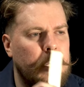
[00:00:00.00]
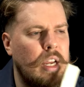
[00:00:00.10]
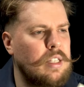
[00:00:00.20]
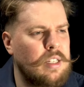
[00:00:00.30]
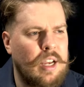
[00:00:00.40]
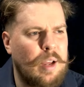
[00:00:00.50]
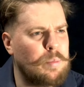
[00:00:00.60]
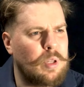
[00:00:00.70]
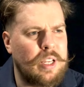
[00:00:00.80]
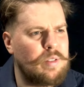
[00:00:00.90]
It's not
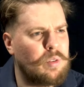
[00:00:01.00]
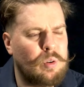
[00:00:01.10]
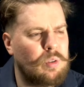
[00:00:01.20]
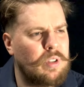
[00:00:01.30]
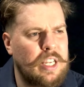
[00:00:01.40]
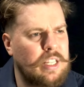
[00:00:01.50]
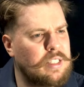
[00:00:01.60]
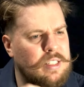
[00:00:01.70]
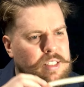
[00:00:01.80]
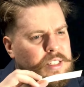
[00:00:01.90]
playful.
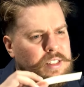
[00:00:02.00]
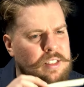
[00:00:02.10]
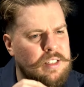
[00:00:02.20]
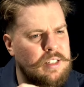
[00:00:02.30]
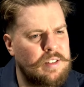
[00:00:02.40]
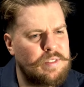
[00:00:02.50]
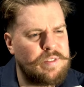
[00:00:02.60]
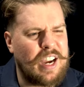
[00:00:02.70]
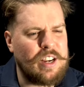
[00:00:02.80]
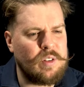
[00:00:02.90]
It's
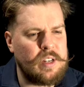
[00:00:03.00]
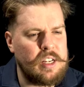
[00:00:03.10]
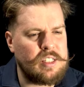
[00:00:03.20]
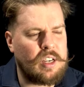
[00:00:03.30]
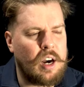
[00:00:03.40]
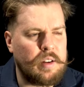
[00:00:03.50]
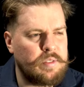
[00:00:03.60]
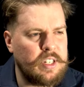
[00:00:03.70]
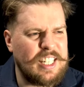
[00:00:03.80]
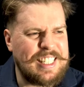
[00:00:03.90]
fiery. It's
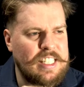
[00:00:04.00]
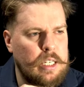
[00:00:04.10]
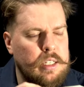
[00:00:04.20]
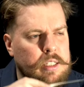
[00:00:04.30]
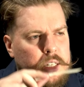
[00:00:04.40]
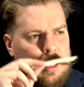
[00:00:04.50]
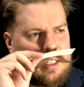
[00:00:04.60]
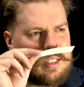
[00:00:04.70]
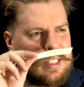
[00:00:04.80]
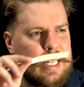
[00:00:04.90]
confident. It's sexy.
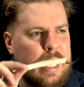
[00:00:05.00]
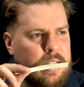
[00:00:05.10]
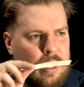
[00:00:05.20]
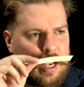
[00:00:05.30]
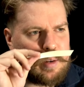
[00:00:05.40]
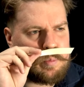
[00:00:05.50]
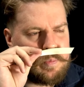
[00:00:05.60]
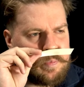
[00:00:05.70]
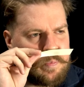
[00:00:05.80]
It's date night.